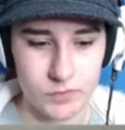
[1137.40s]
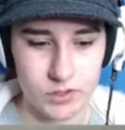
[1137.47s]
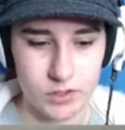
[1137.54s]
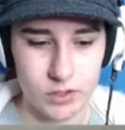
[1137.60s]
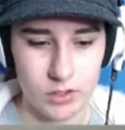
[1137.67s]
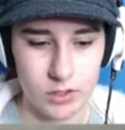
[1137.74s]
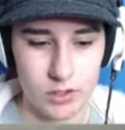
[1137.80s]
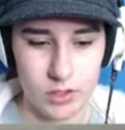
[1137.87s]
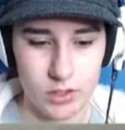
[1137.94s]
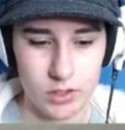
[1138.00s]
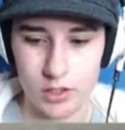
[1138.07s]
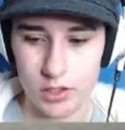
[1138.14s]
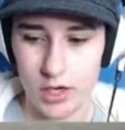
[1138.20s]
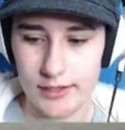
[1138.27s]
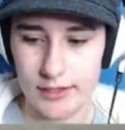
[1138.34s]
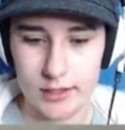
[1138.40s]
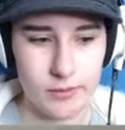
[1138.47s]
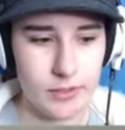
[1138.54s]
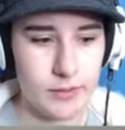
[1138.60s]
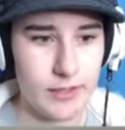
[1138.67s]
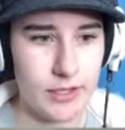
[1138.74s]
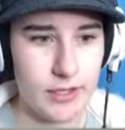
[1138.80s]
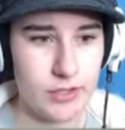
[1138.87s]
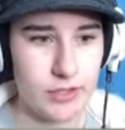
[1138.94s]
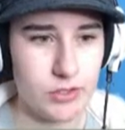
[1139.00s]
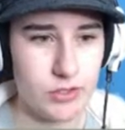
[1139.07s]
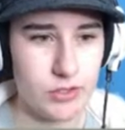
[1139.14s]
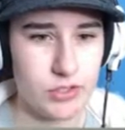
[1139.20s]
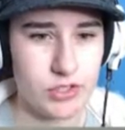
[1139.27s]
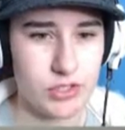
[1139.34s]
Carly, what about you
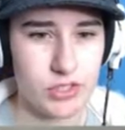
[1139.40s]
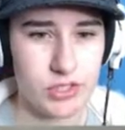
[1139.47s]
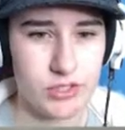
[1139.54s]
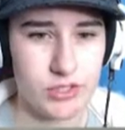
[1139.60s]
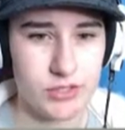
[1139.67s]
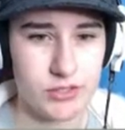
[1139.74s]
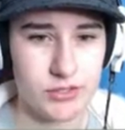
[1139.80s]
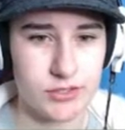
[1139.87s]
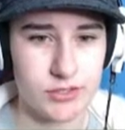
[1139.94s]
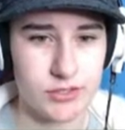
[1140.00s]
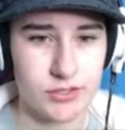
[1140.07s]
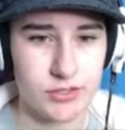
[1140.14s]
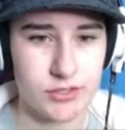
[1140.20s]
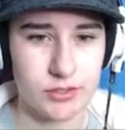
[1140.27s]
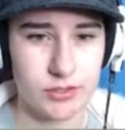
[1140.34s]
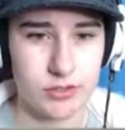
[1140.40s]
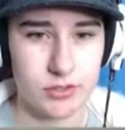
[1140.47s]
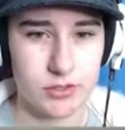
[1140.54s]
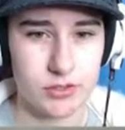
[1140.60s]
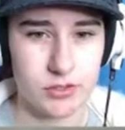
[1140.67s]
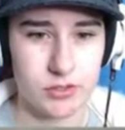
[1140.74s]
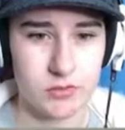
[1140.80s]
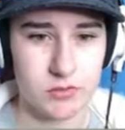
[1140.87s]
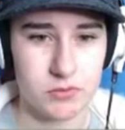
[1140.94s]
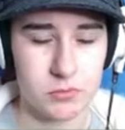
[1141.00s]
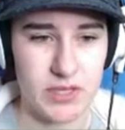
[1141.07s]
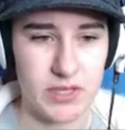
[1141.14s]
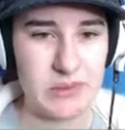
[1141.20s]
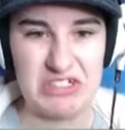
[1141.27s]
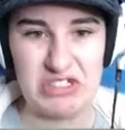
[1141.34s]
just play with the
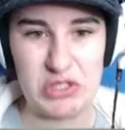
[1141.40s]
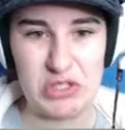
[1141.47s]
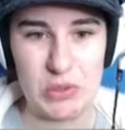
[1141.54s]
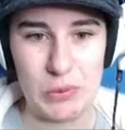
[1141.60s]
toys?